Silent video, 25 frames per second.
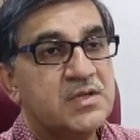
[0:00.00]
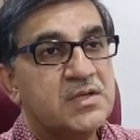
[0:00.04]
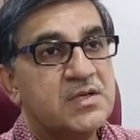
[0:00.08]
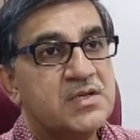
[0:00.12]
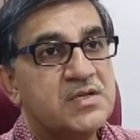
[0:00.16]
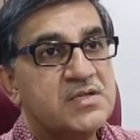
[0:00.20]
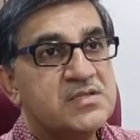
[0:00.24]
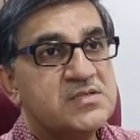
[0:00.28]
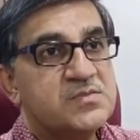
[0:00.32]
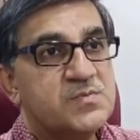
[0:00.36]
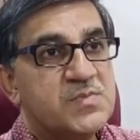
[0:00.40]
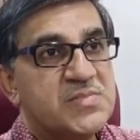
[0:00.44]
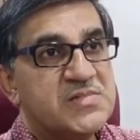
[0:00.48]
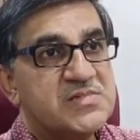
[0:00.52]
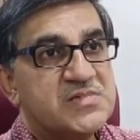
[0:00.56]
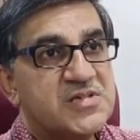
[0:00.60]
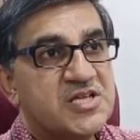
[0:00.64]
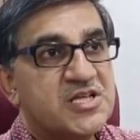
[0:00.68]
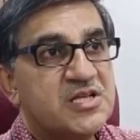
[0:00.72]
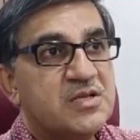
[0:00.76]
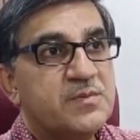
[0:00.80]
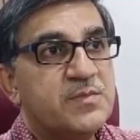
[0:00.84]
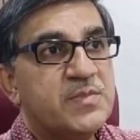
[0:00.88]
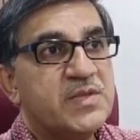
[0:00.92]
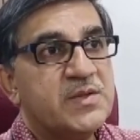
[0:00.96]
It's
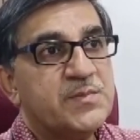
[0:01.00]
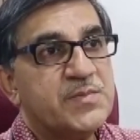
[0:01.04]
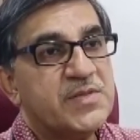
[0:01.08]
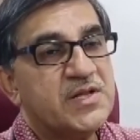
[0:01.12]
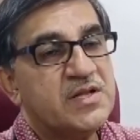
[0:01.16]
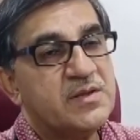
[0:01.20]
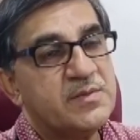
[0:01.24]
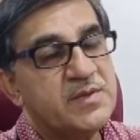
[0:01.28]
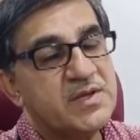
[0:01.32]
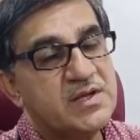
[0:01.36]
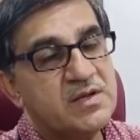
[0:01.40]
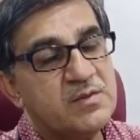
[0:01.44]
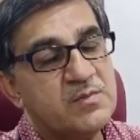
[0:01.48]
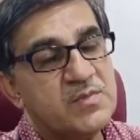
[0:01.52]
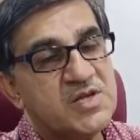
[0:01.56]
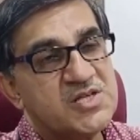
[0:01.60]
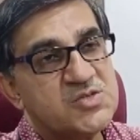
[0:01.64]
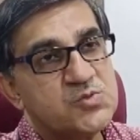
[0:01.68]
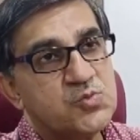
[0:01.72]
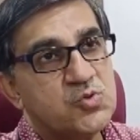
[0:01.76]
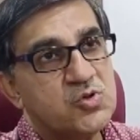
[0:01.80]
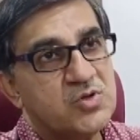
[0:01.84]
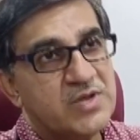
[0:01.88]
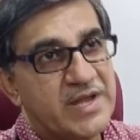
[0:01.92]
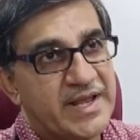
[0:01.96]
basically people have become
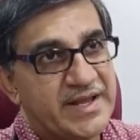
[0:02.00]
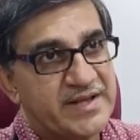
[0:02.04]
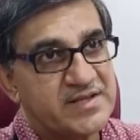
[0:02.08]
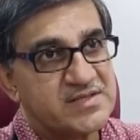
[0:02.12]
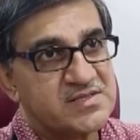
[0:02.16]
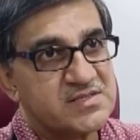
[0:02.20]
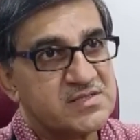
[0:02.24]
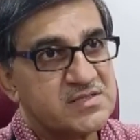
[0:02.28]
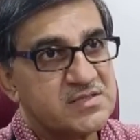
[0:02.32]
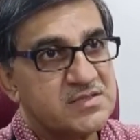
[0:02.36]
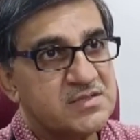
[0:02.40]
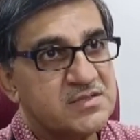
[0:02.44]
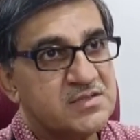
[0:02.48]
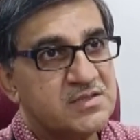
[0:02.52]
much more laxed.